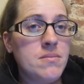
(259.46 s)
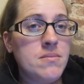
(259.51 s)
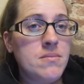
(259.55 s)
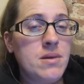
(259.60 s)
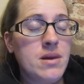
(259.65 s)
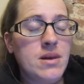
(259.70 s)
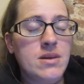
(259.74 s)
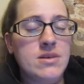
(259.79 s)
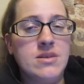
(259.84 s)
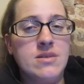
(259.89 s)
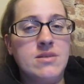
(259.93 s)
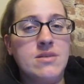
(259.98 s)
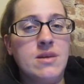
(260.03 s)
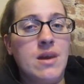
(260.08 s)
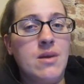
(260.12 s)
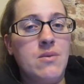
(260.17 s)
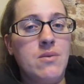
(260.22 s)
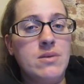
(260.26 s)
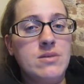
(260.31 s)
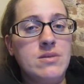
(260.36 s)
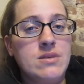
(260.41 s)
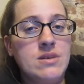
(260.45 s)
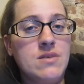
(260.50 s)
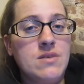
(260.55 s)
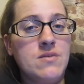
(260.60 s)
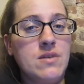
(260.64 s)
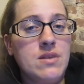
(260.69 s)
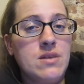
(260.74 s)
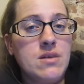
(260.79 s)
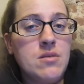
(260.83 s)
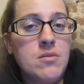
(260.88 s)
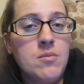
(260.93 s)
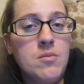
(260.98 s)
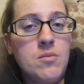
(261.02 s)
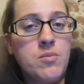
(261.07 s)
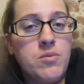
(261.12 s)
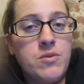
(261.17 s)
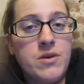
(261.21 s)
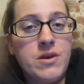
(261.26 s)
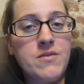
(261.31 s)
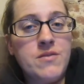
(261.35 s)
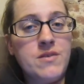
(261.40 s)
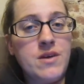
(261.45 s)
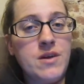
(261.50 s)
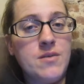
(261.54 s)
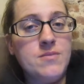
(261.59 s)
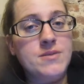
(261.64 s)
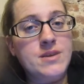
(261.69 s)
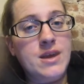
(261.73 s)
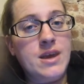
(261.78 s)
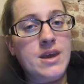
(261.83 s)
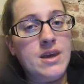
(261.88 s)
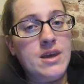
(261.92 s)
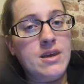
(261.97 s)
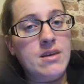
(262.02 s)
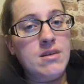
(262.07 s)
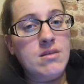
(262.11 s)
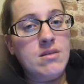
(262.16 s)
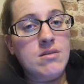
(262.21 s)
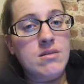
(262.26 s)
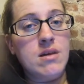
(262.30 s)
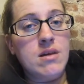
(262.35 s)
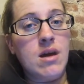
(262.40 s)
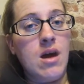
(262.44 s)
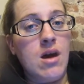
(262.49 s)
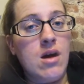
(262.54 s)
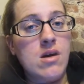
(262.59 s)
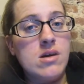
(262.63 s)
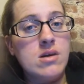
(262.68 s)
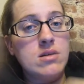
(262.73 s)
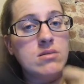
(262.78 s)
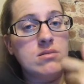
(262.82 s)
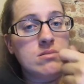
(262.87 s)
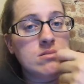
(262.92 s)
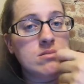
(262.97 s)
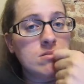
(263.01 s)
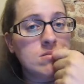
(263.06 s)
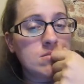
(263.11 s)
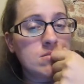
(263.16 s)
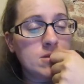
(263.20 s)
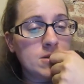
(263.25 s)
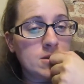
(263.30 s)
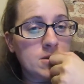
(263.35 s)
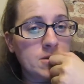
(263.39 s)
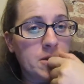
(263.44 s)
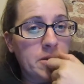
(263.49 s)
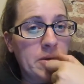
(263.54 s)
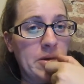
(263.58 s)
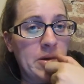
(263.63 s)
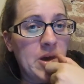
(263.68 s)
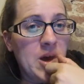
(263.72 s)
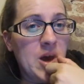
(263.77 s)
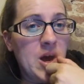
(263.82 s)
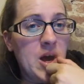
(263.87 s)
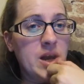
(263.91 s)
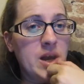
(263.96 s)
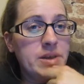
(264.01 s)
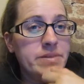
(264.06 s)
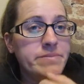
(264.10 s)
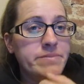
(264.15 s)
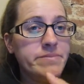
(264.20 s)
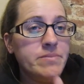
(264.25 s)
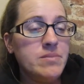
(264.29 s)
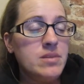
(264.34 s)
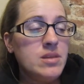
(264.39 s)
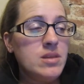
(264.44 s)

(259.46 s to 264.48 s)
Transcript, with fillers: But I just kind of wanted to give a little brief update on what's going on.